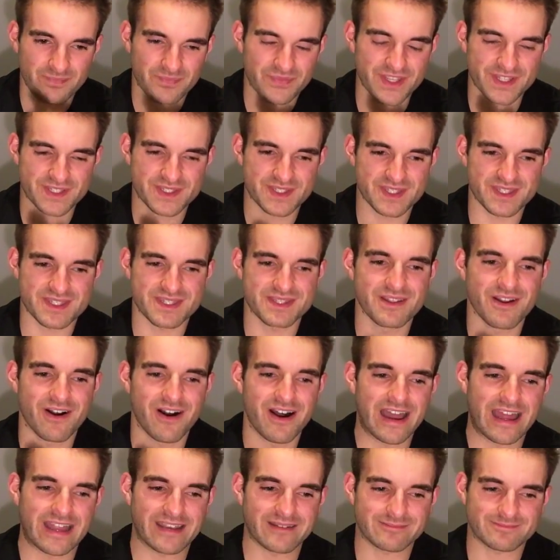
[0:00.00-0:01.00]
this is
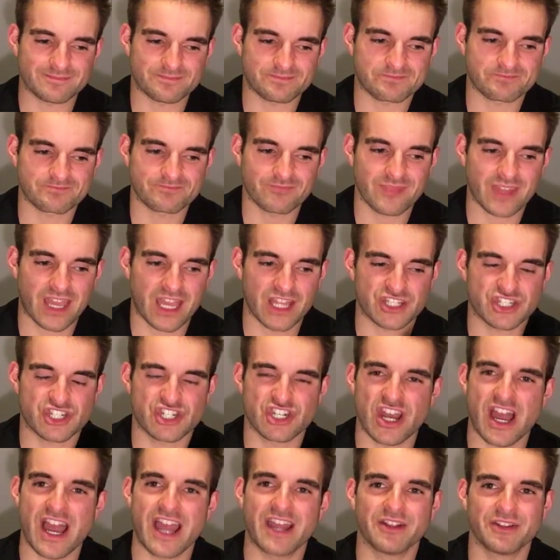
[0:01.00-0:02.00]
not a
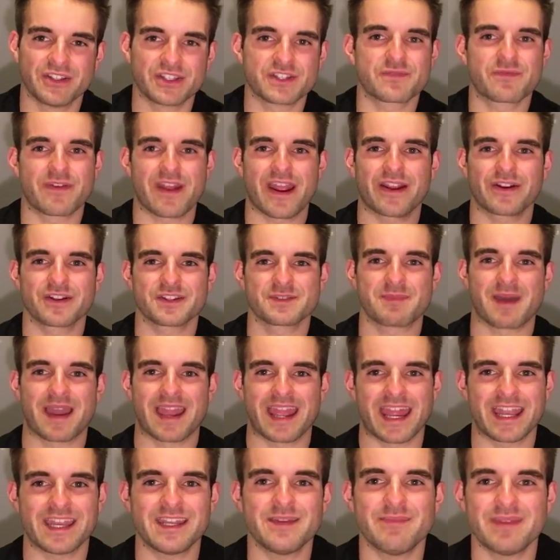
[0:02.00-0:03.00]
childish fragrance by
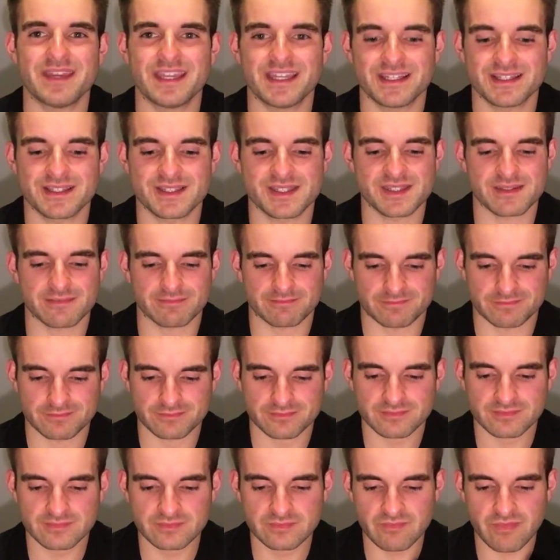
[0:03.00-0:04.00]
any means.
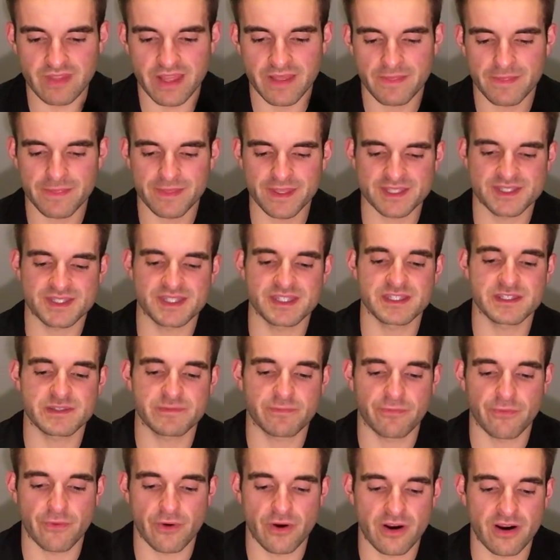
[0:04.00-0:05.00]
This is
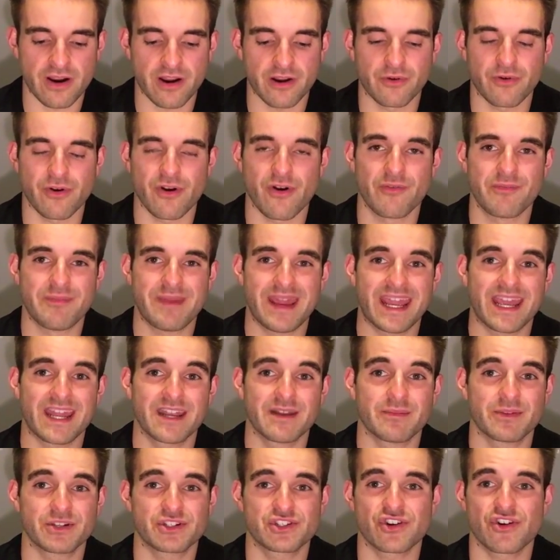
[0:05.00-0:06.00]
for a grown
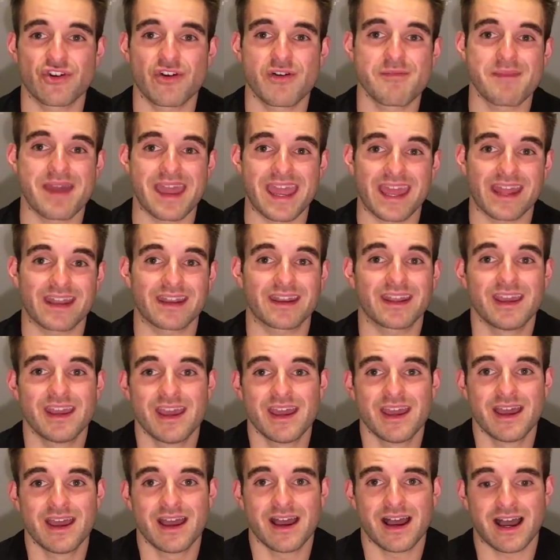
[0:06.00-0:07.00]
man, a mature man.
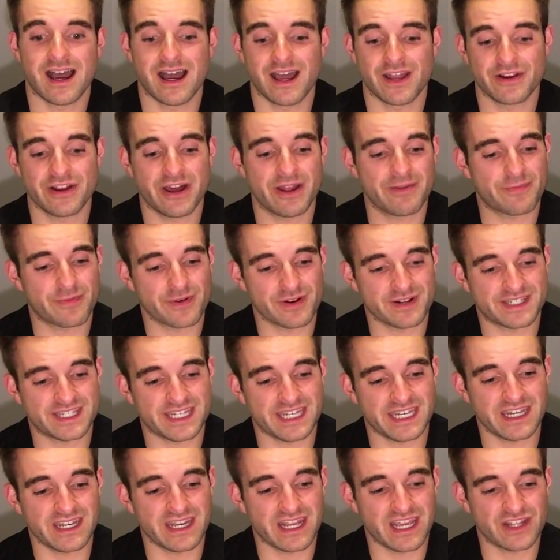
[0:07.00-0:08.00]
not for a
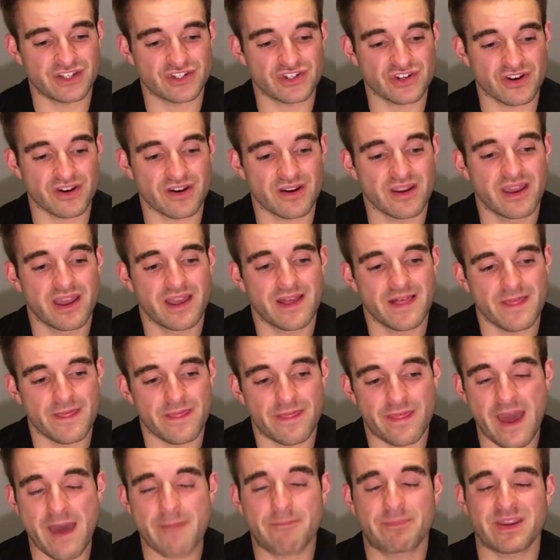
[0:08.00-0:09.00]
teenager.
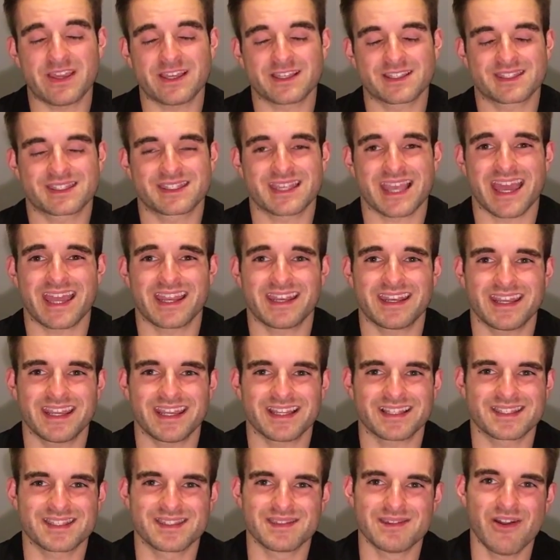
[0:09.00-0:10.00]
That being said,
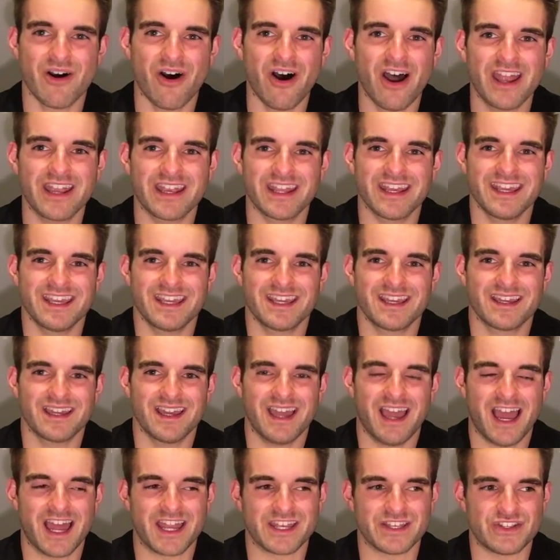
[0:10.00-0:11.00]
it's not
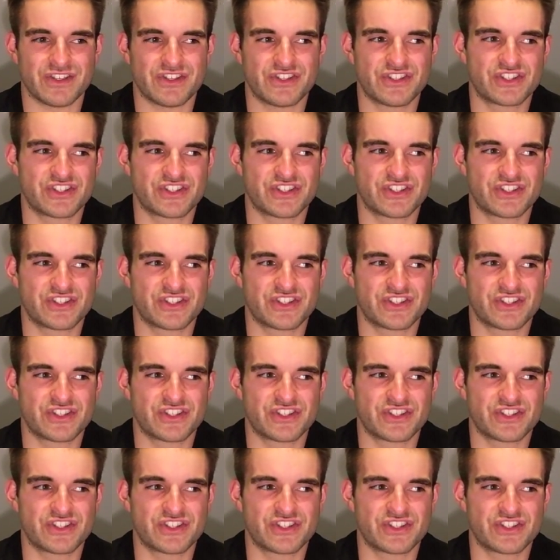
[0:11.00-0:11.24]
a